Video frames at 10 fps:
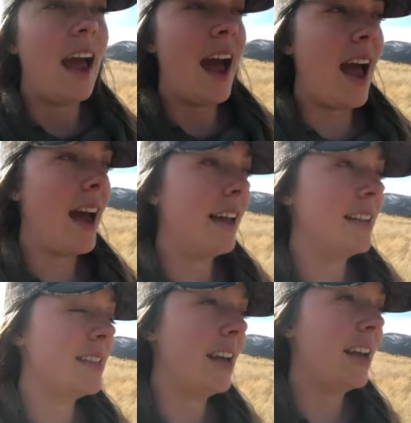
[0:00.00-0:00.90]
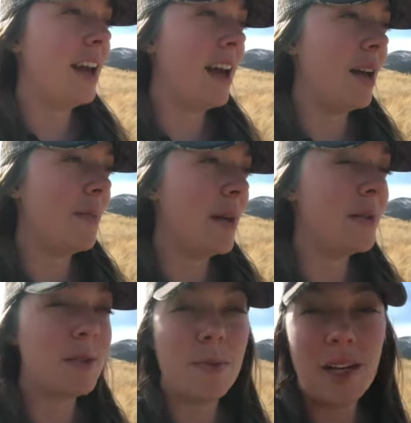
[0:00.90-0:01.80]
And um, it
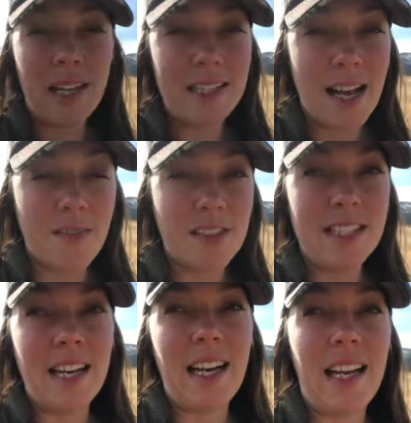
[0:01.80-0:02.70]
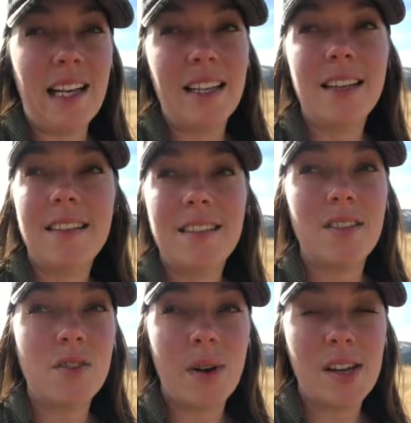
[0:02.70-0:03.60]
was a pretty devastating
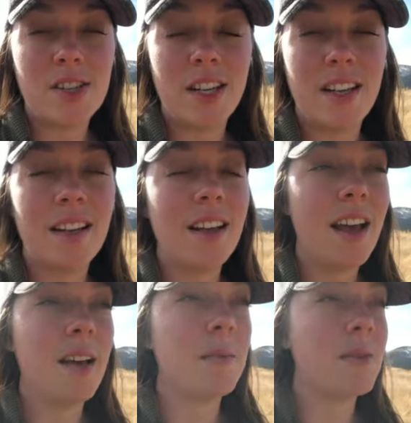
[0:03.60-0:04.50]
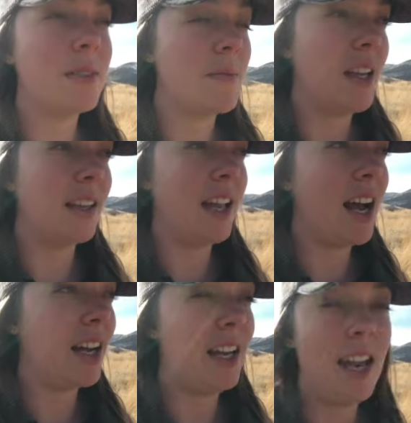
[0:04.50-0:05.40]
situation. Um, it was something that
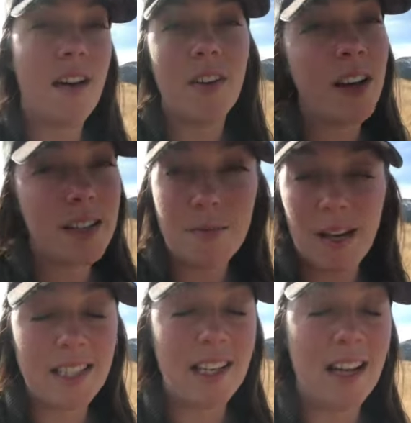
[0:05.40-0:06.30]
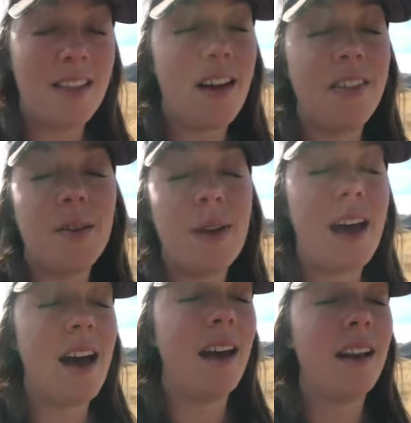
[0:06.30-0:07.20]
I never expected. I thought that we
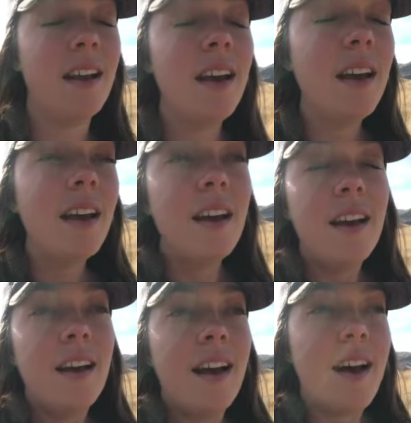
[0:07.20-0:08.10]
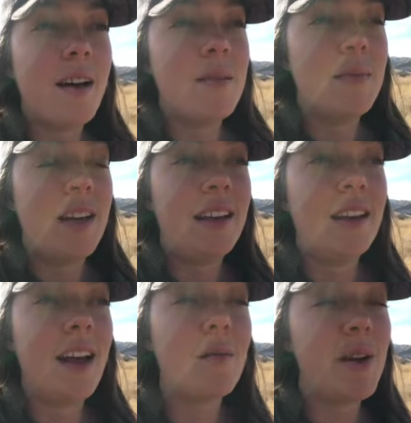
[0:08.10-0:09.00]
had um,
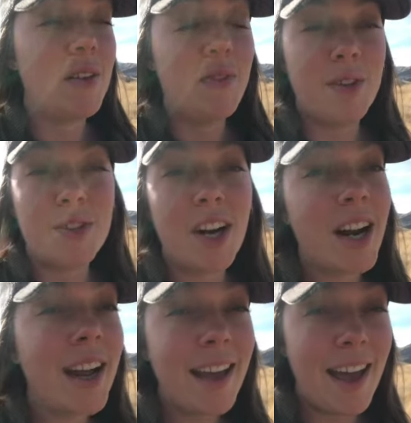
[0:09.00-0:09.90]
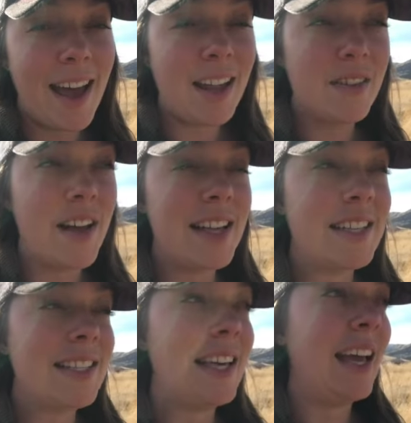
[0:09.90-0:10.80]
a big future ahead of
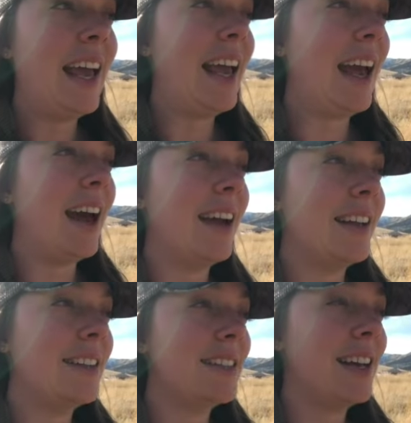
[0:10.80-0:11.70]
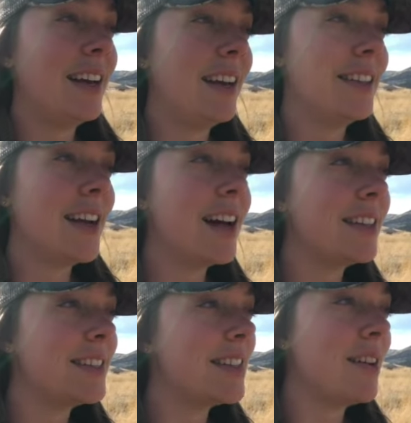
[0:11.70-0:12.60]
us and
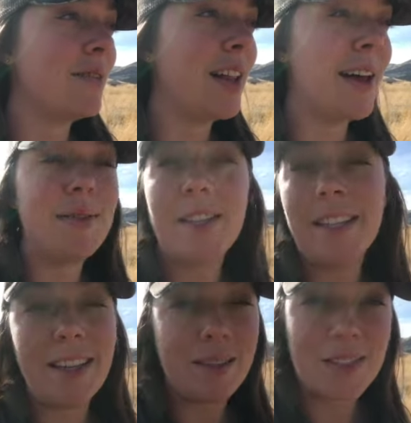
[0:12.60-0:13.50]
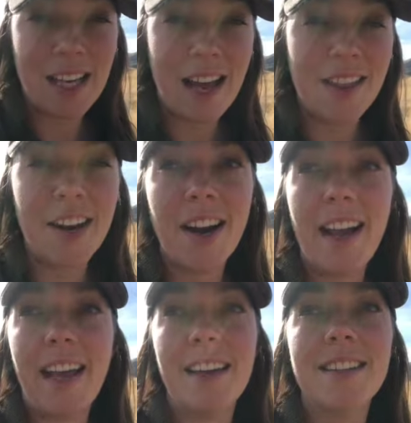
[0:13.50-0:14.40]
tons of life to live together
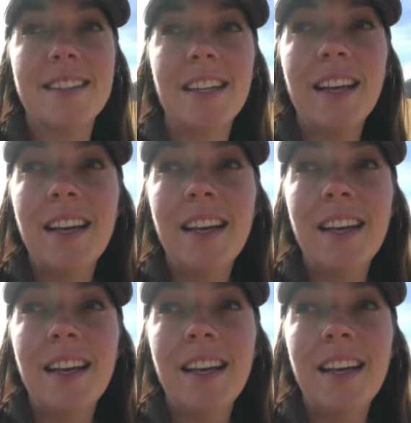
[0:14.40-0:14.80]
and